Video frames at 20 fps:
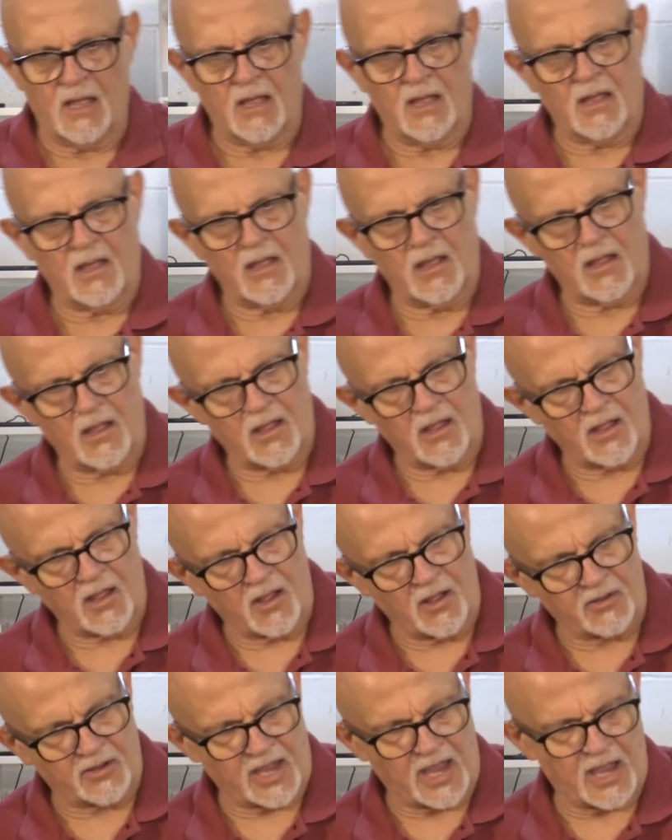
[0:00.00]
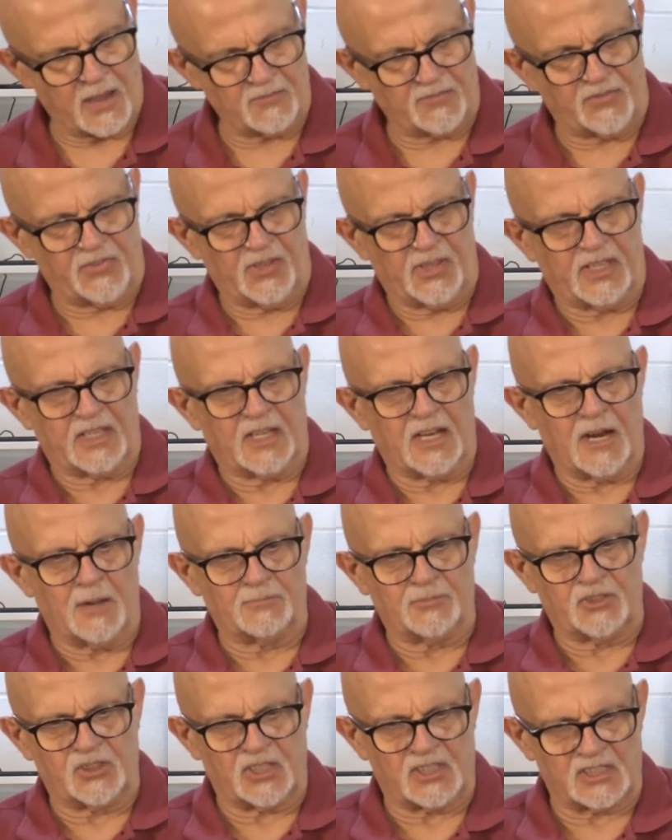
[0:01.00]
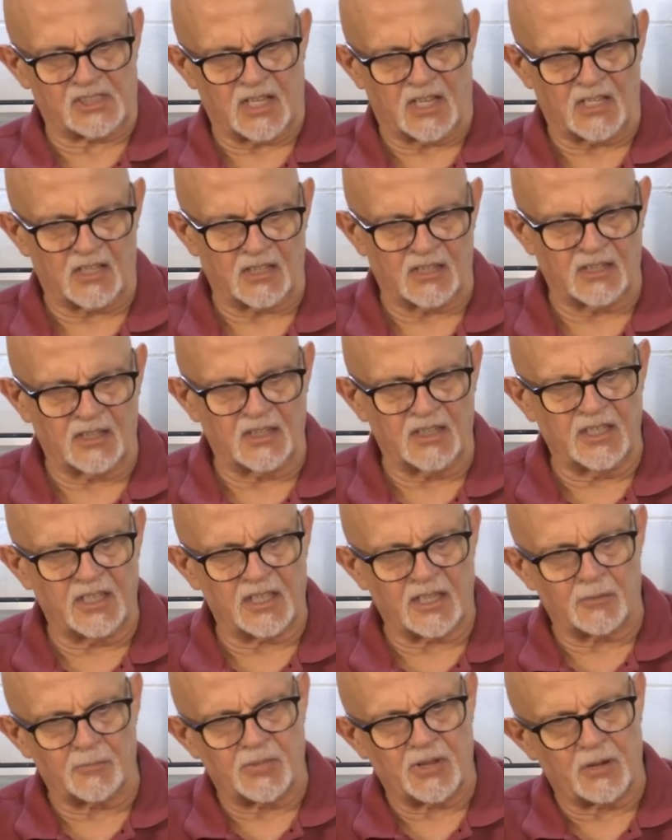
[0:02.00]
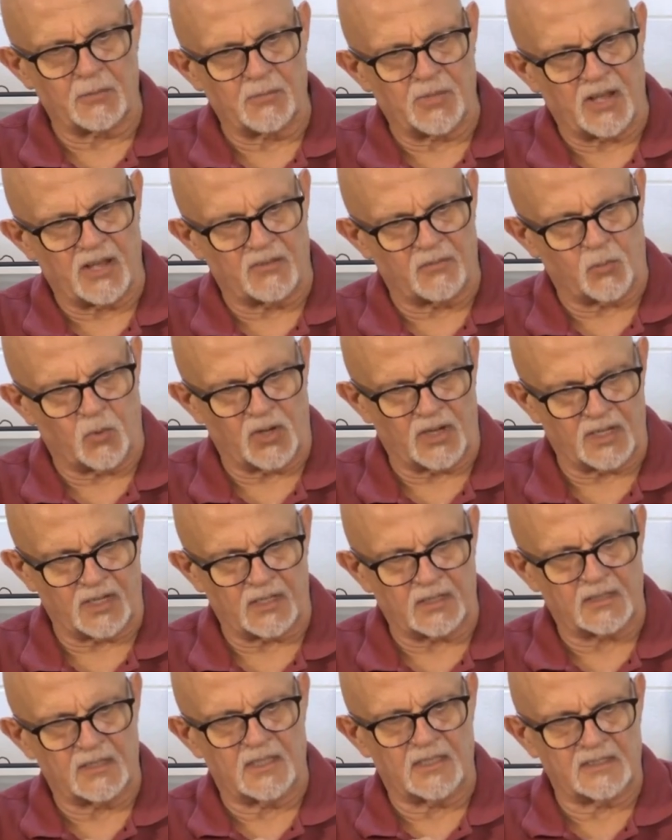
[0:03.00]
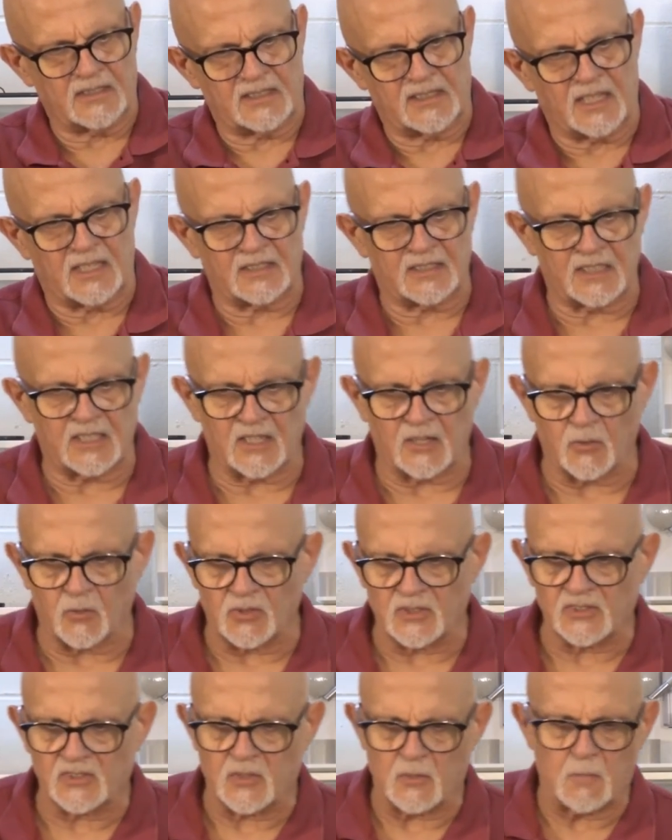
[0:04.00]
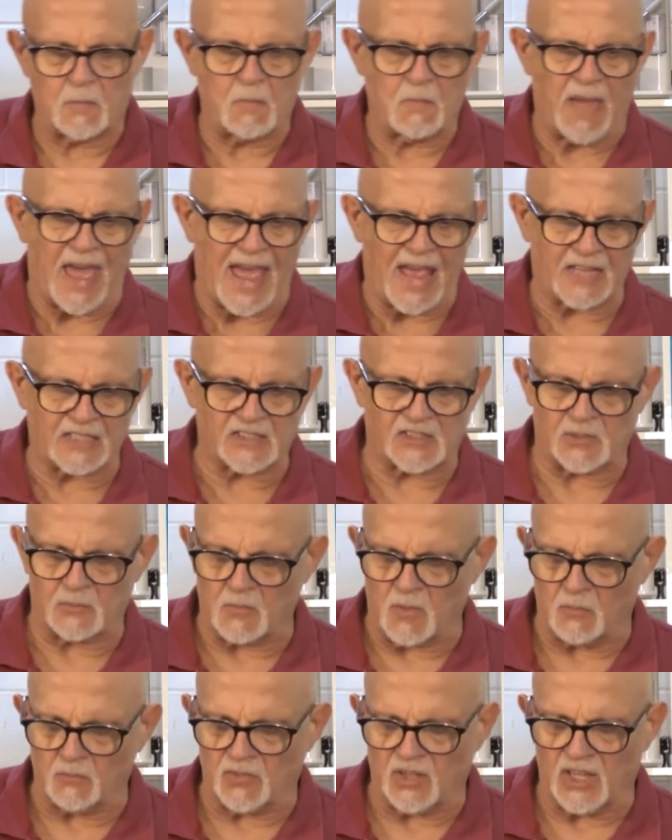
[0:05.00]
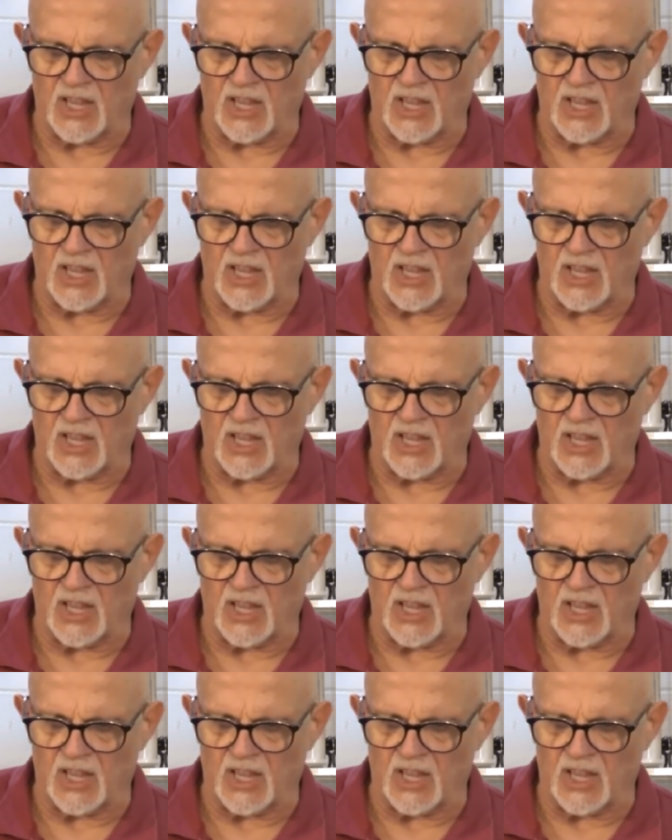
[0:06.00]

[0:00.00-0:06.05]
Okay, I'm filling it up just a little bit above what it says here is the maximum